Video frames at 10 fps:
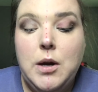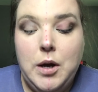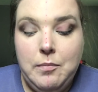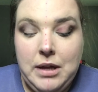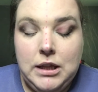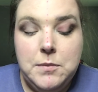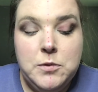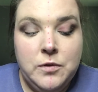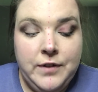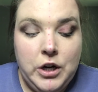My lips
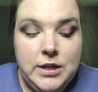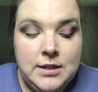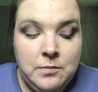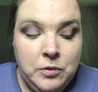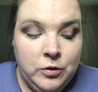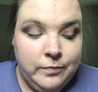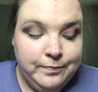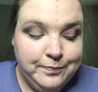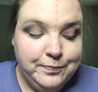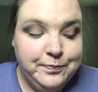were very simple.
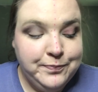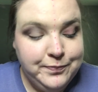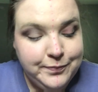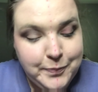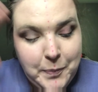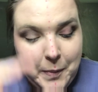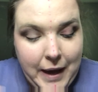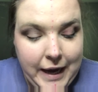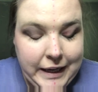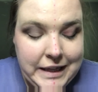
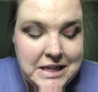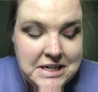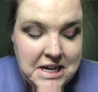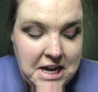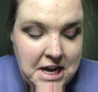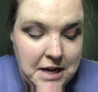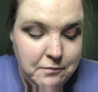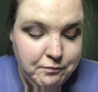Back in the day,